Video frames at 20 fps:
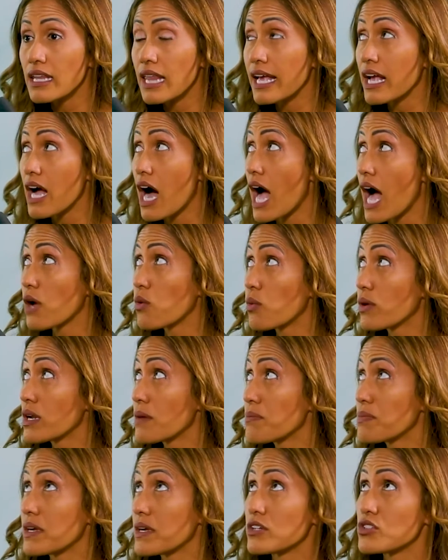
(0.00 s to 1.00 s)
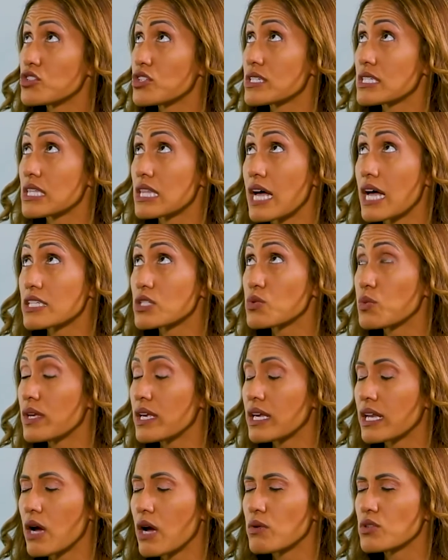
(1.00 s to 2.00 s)
like I went up there just last
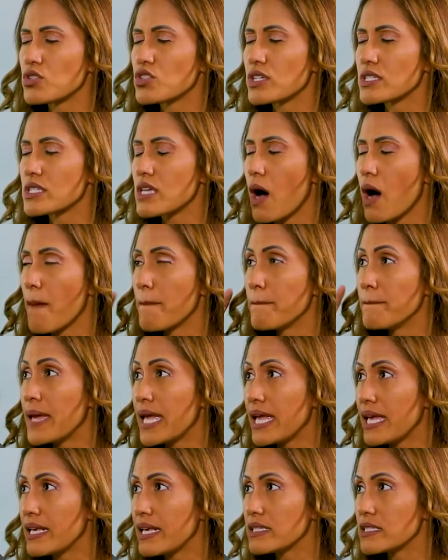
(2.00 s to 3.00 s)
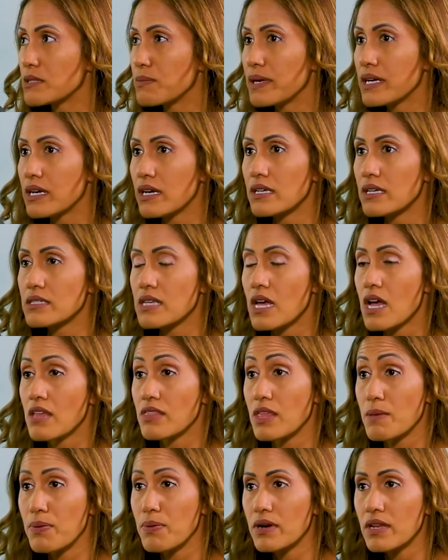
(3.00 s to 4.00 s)
week and I was just amazed because
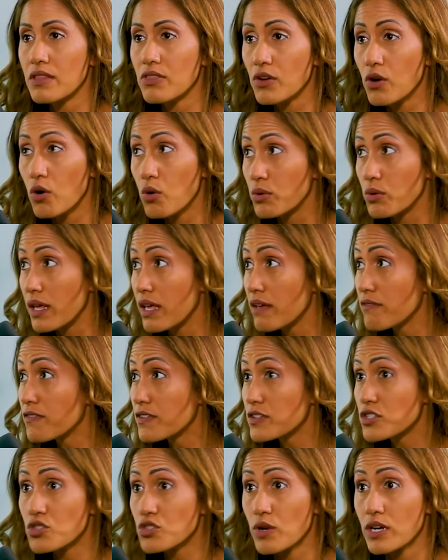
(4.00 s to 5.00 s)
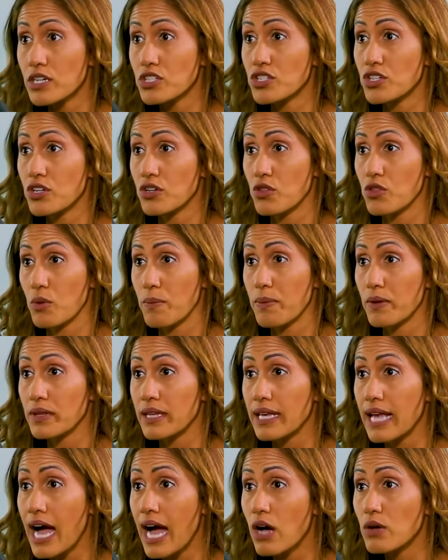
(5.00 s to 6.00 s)
they put in their own infrastructure, they're
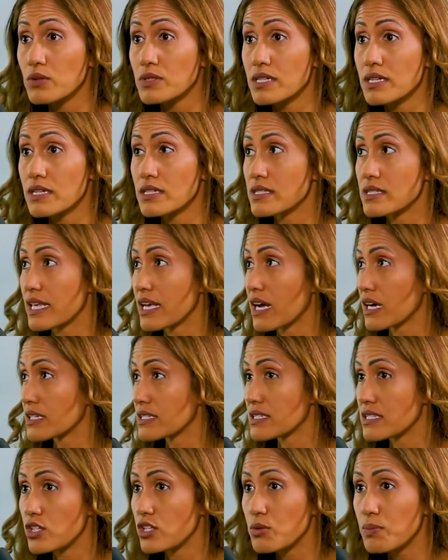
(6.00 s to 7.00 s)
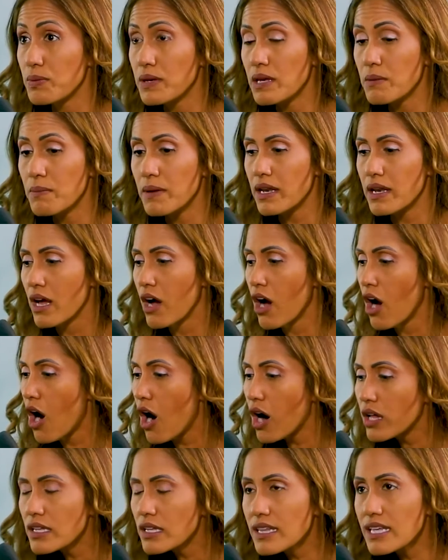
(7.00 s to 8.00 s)
building houses, they got a CUP, but
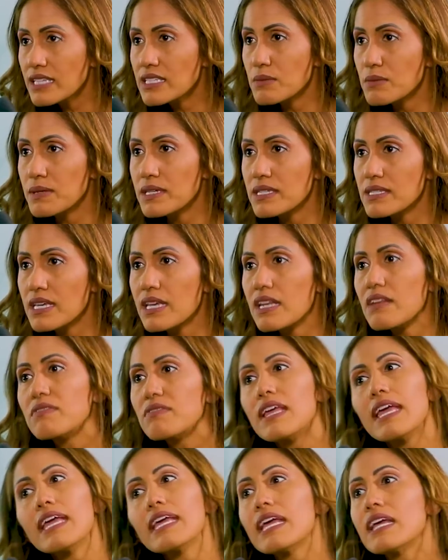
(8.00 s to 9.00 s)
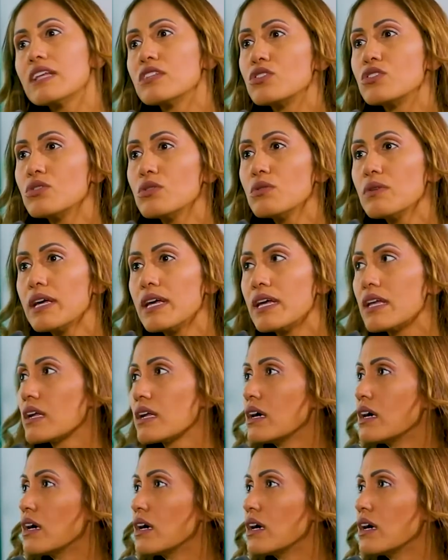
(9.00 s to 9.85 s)
all of that to be said, if they can do it,